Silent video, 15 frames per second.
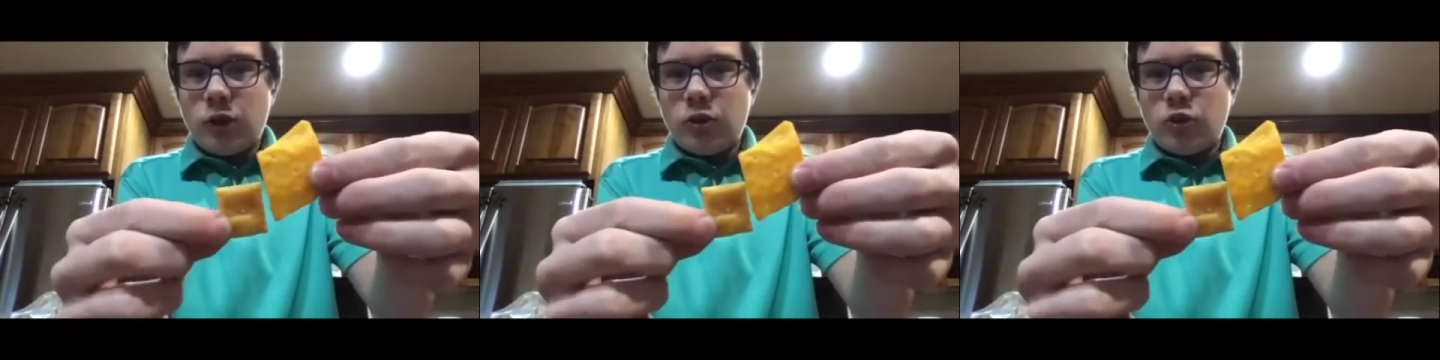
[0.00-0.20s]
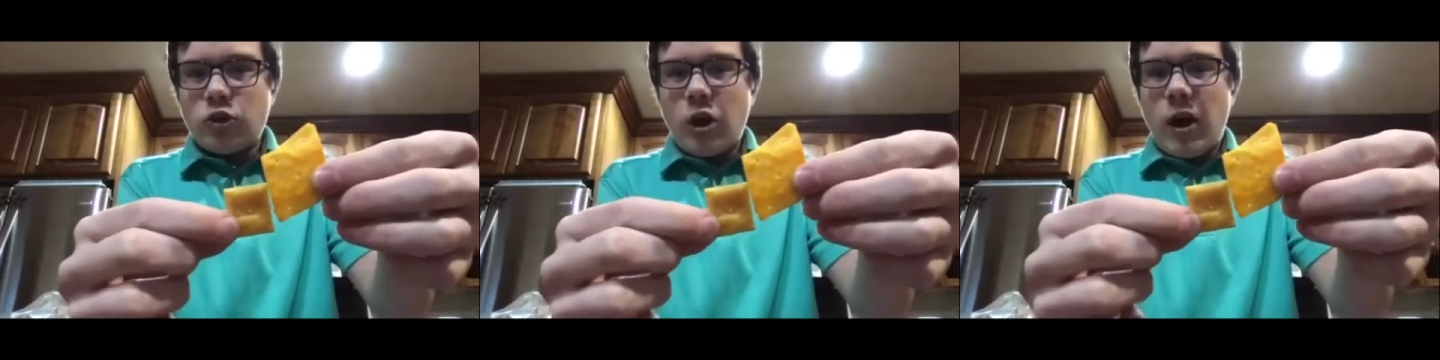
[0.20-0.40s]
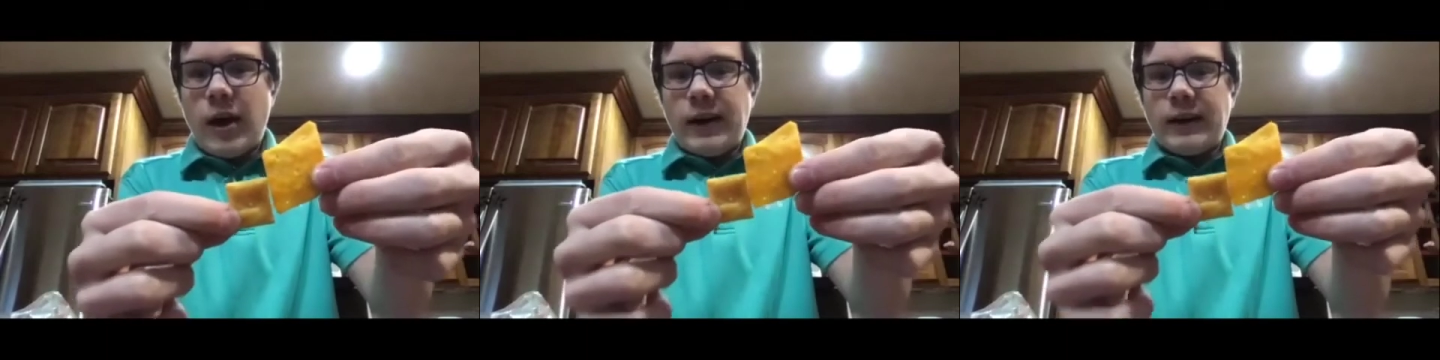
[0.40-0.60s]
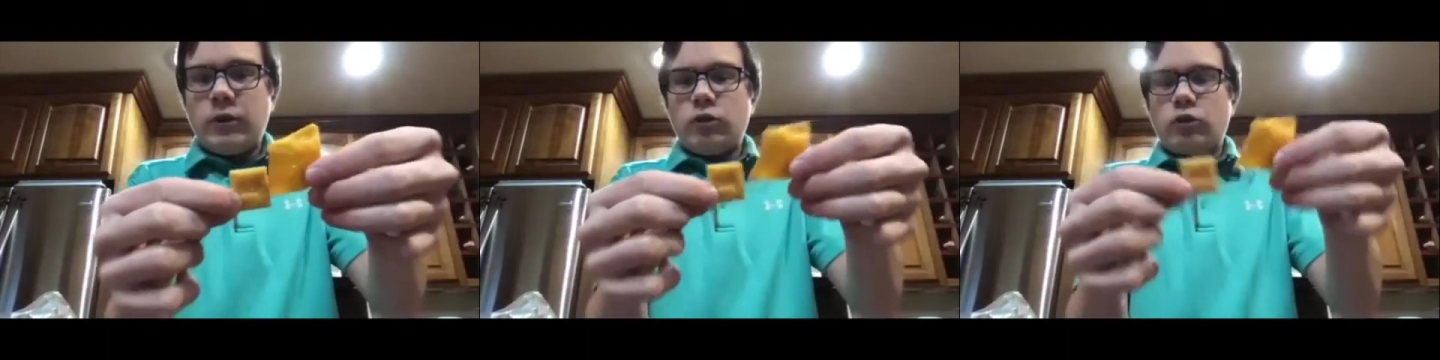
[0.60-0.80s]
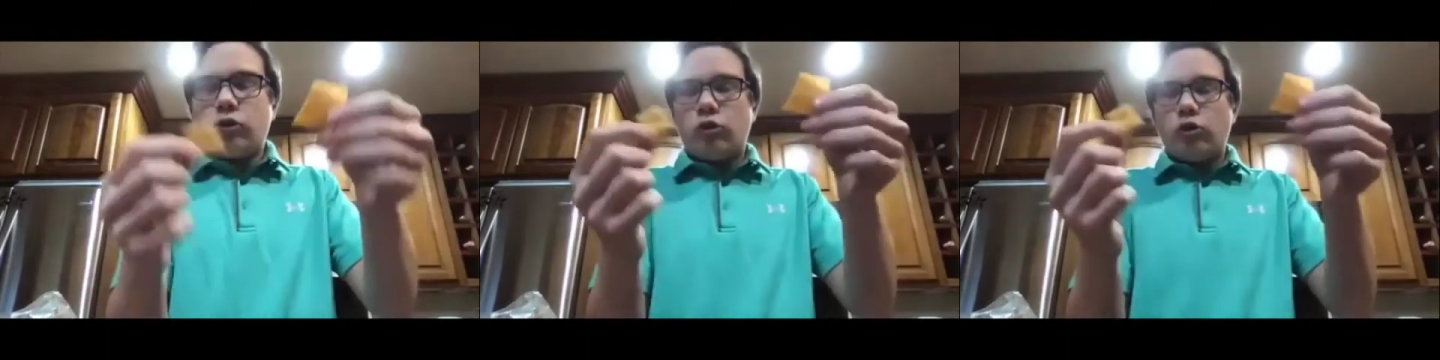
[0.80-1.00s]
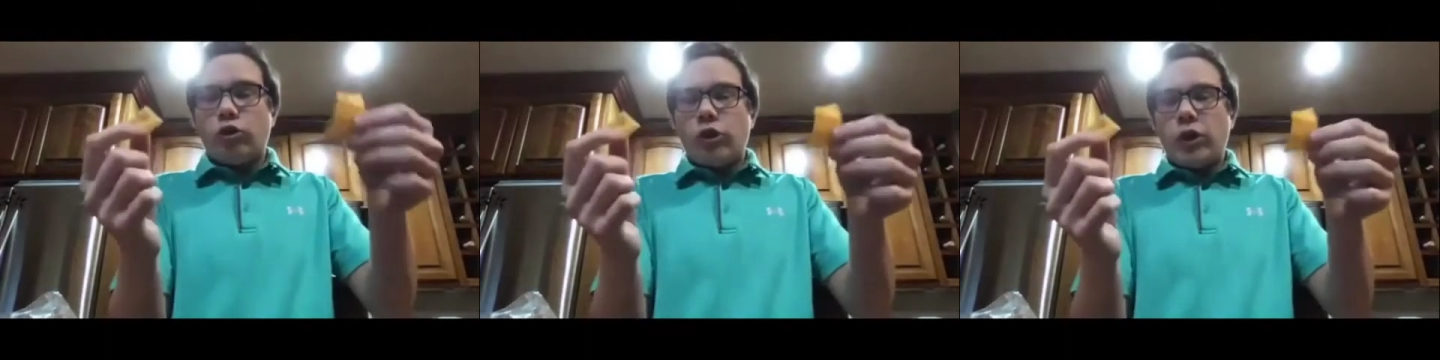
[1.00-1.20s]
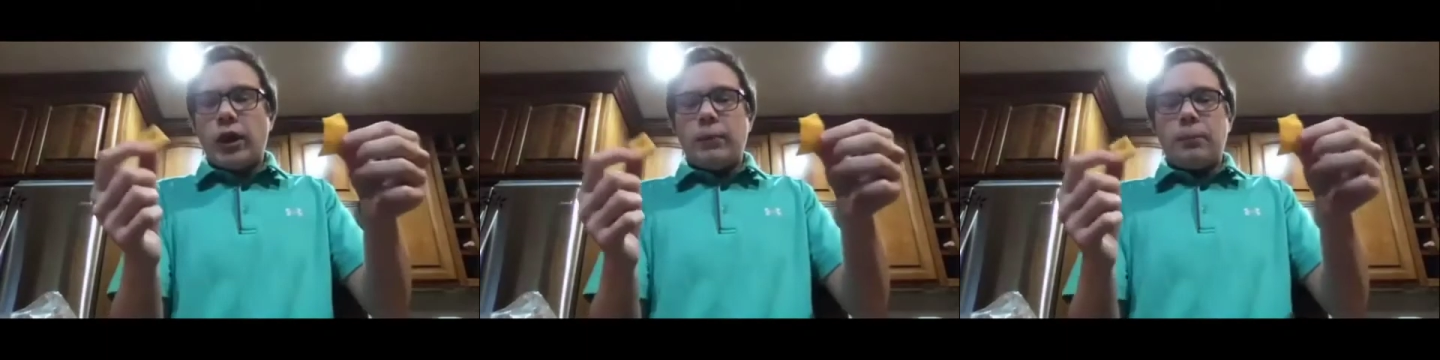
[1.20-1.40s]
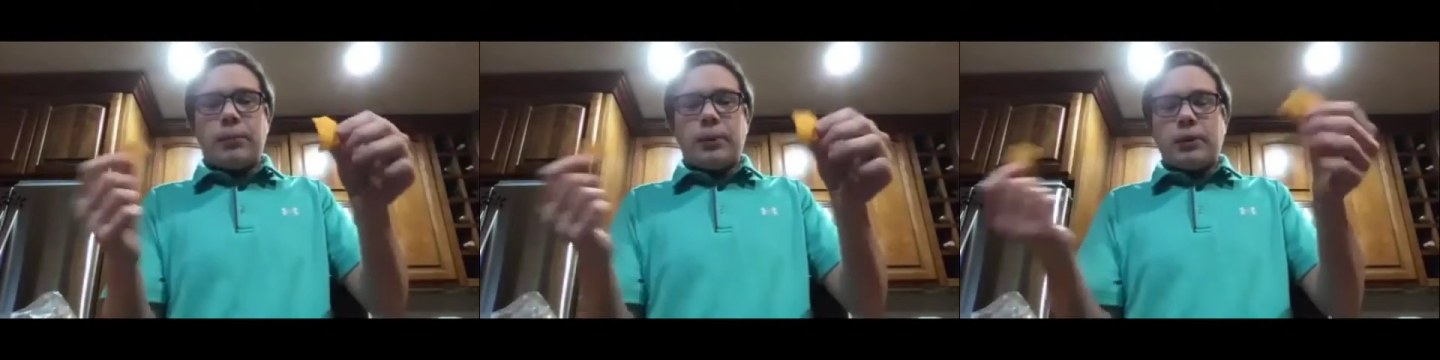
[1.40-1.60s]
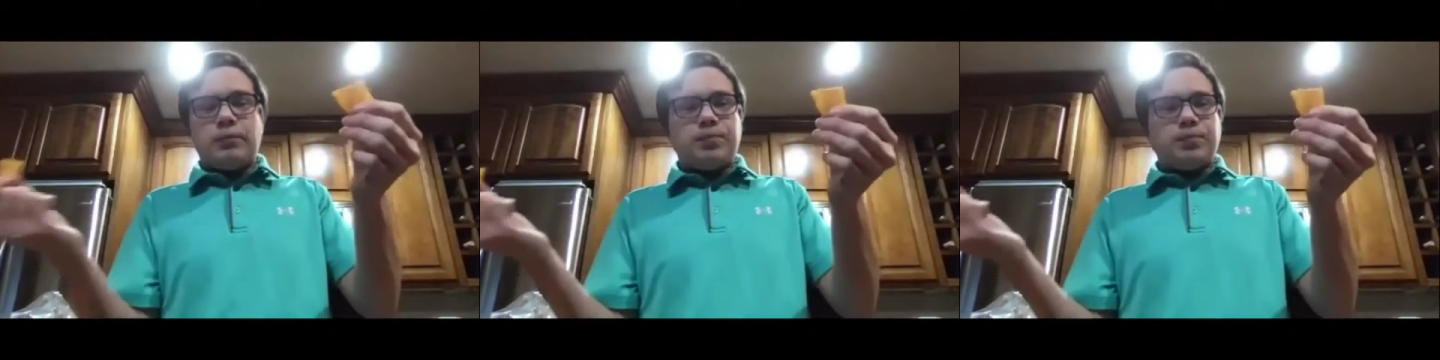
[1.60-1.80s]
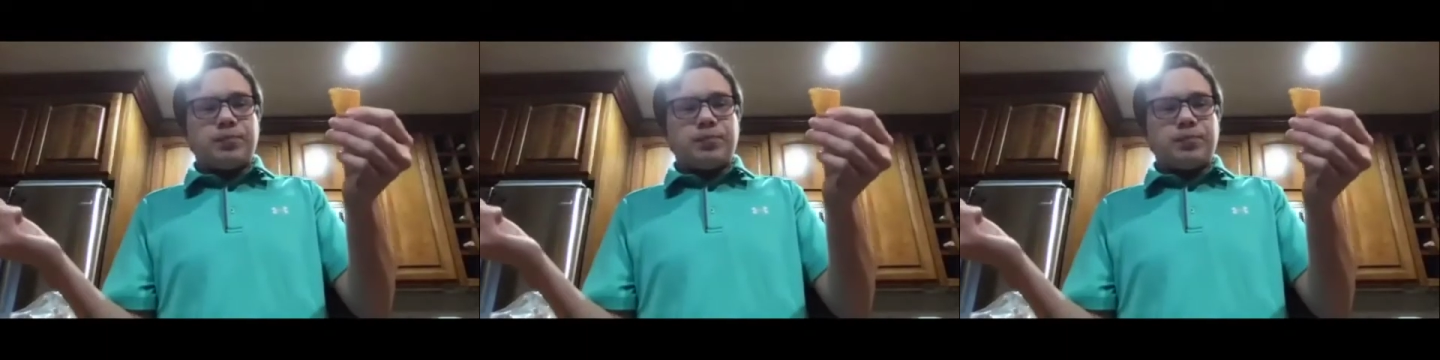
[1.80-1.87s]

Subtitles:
size and shape, but